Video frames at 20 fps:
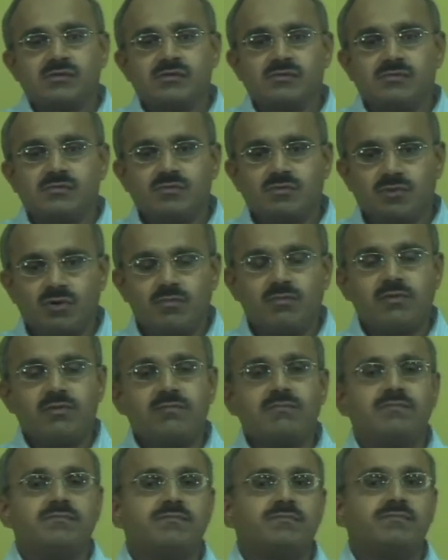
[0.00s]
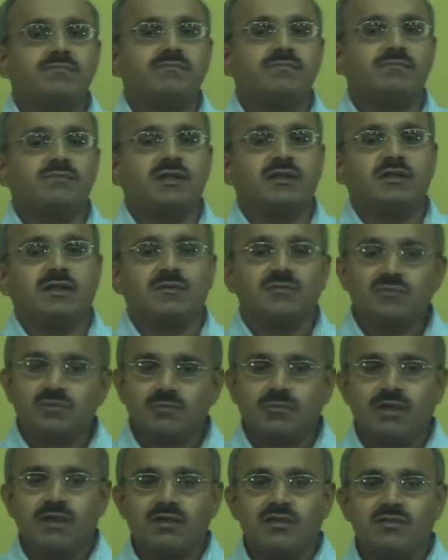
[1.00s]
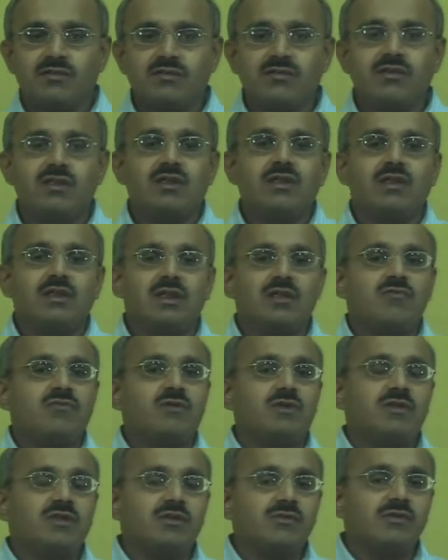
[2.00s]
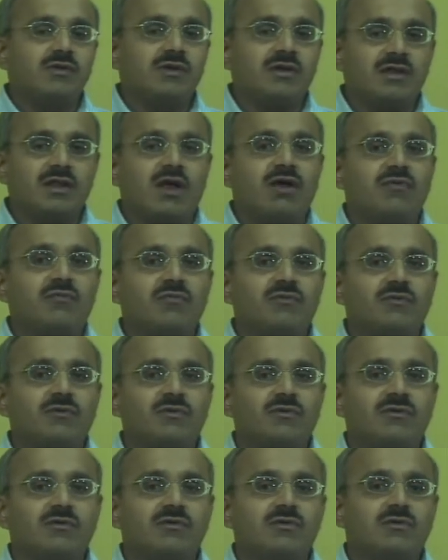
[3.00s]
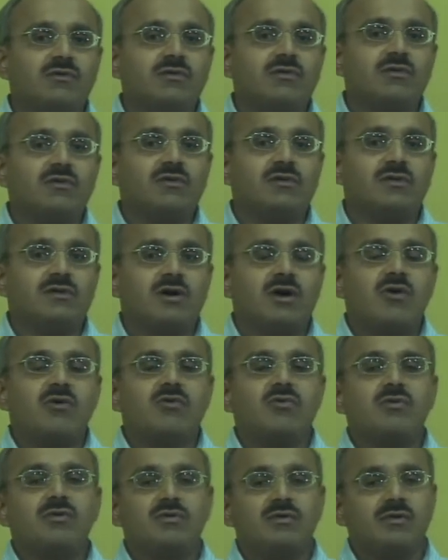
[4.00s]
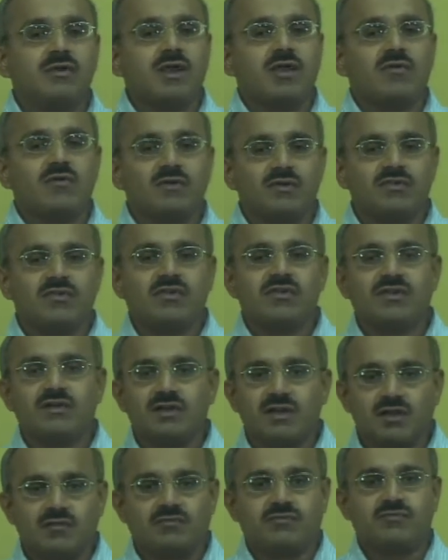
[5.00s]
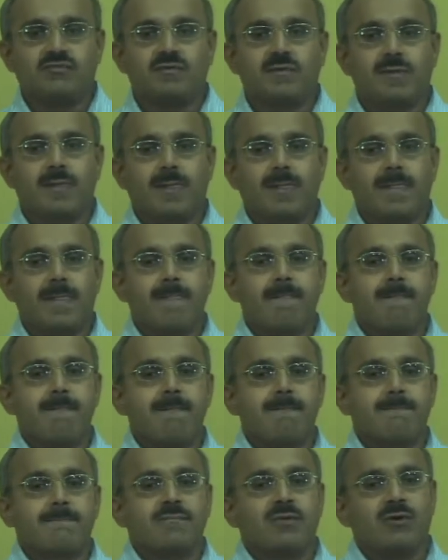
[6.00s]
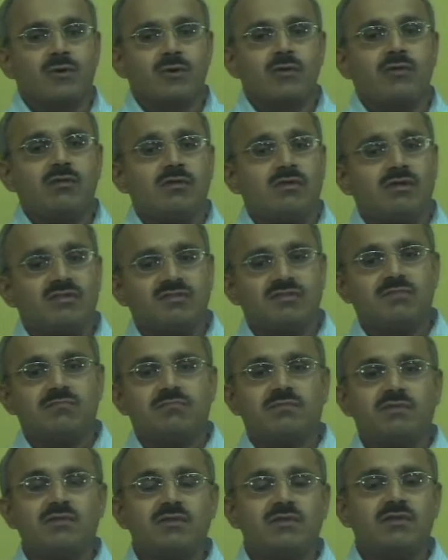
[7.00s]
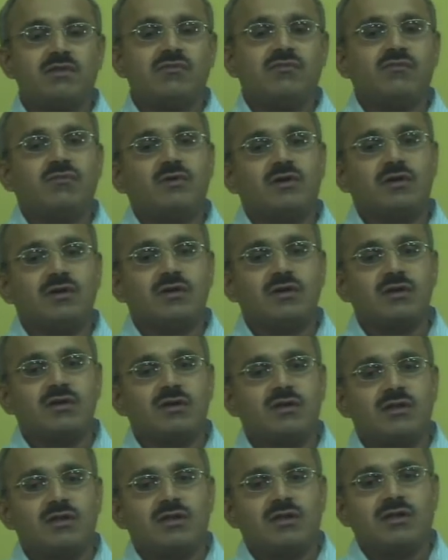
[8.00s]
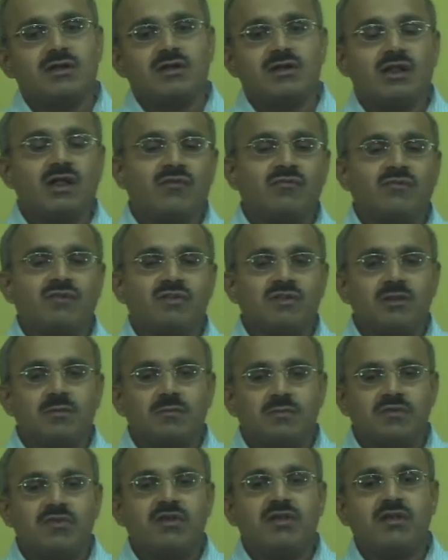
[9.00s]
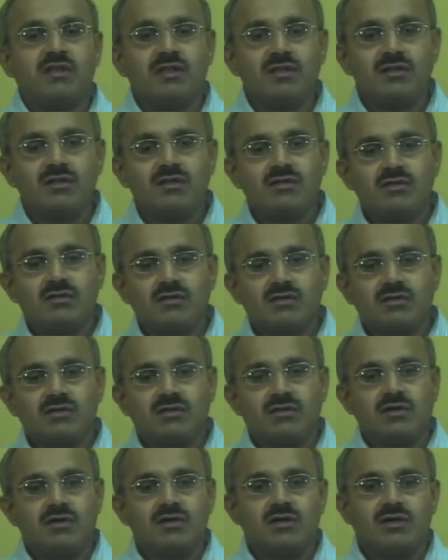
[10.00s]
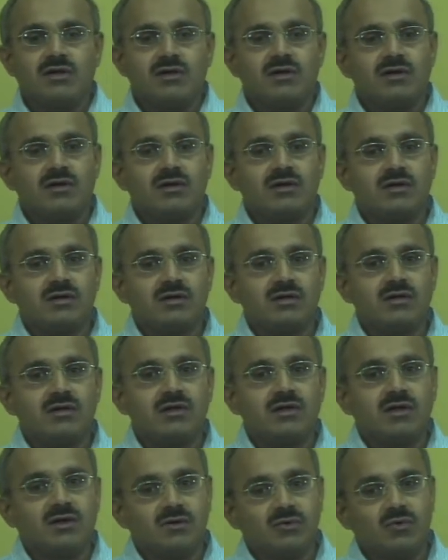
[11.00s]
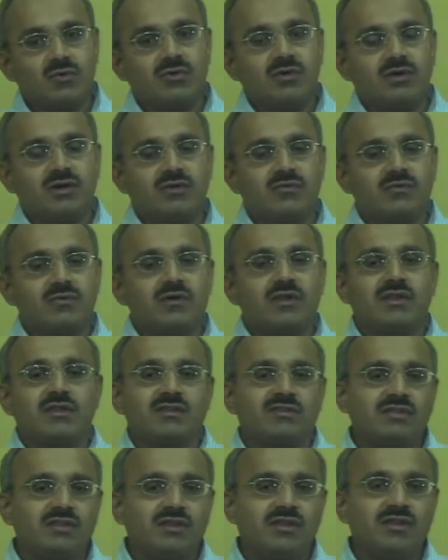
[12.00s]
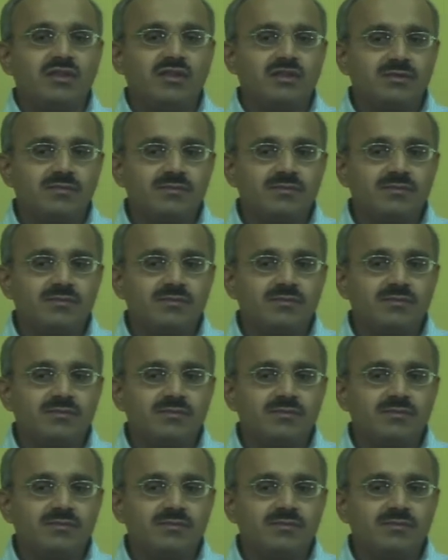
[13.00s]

problem that comes to mind is, if you are given a graph, how do you traverse in a graph? Or simple, if your graph is representing a route network in a city,